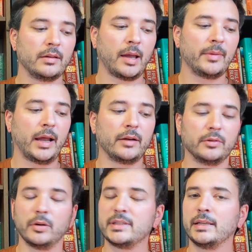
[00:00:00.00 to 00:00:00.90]
I mean, I don't
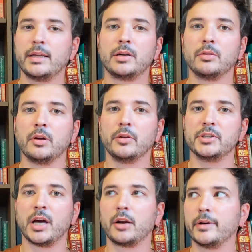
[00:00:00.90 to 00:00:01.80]
know, it's like they don't know their
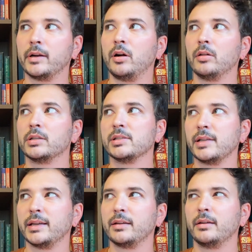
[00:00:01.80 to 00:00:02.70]
daughter at all, because,
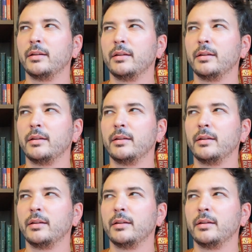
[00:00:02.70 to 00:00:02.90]
like,